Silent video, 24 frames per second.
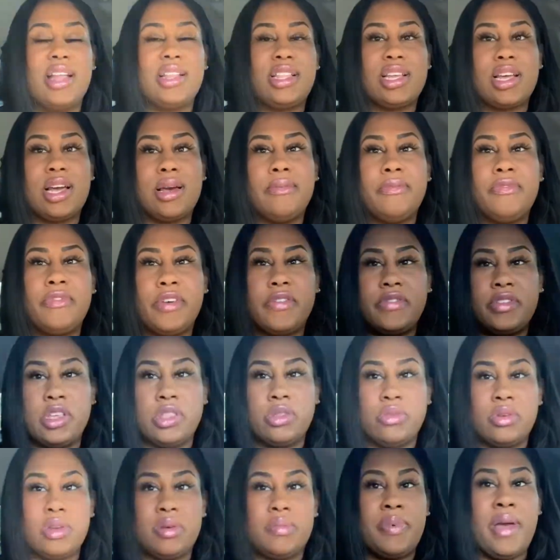think I'm
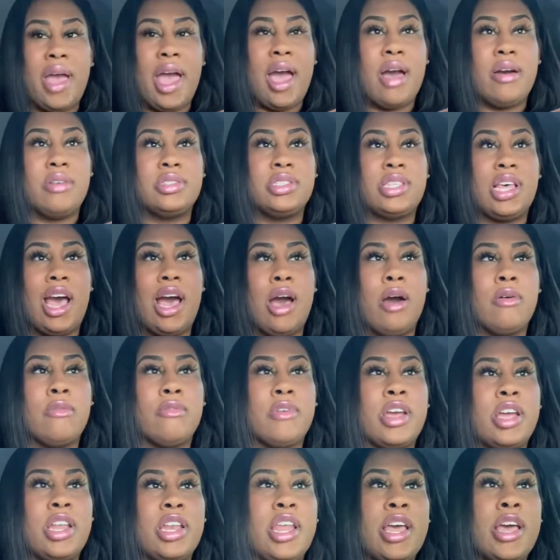53 pounds out
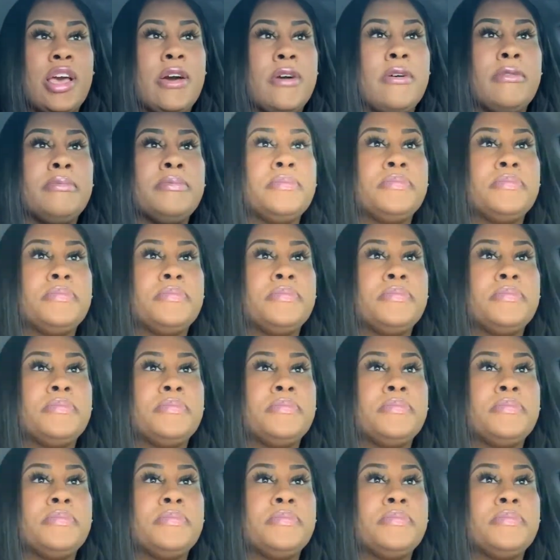right now.